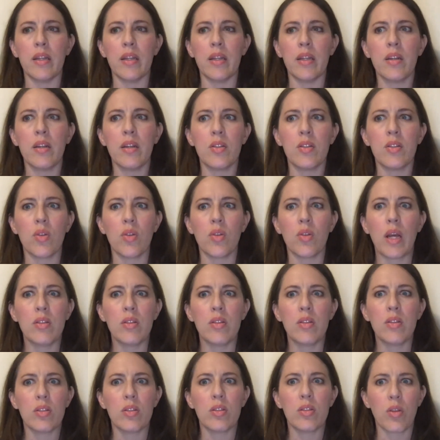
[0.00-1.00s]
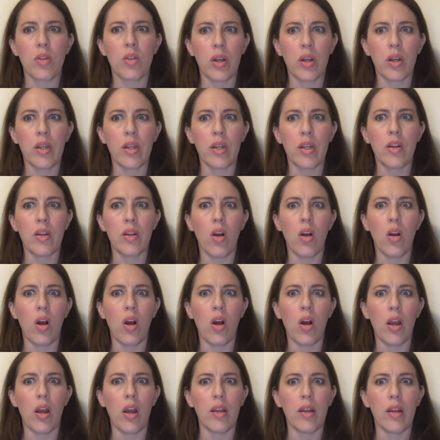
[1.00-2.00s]
And so I started
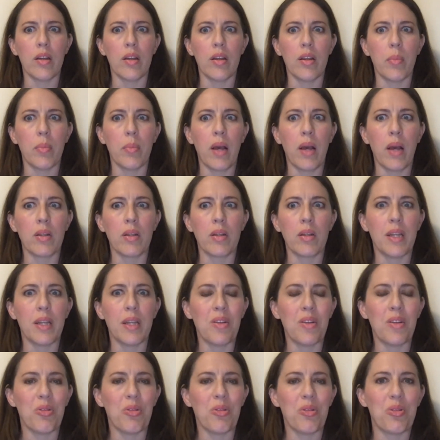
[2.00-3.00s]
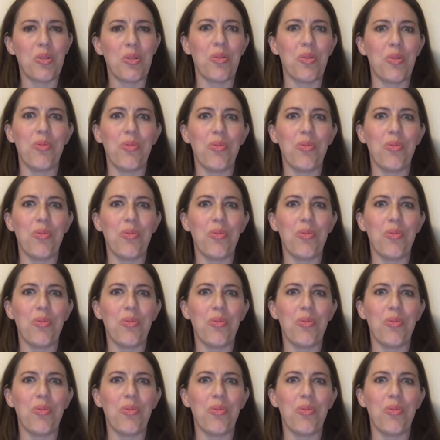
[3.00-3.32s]
on about 10 years of